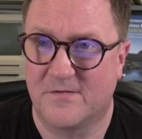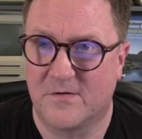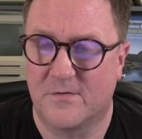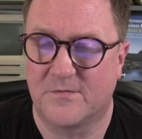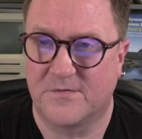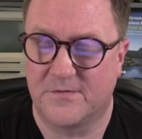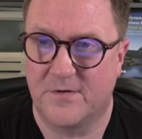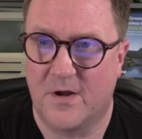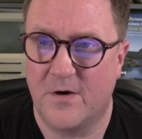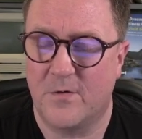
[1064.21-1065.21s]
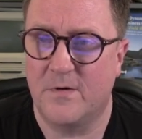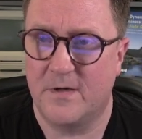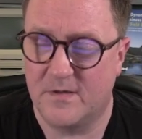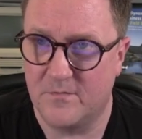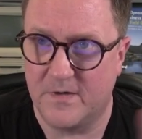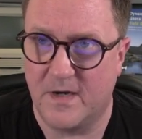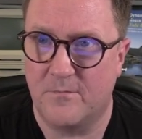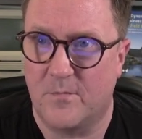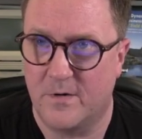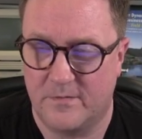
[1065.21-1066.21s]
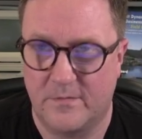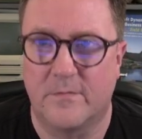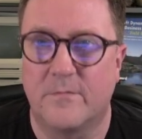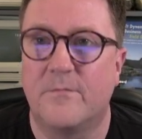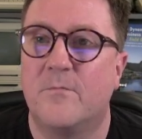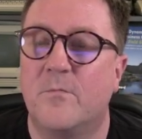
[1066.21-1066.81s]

So not only do we get one, you know,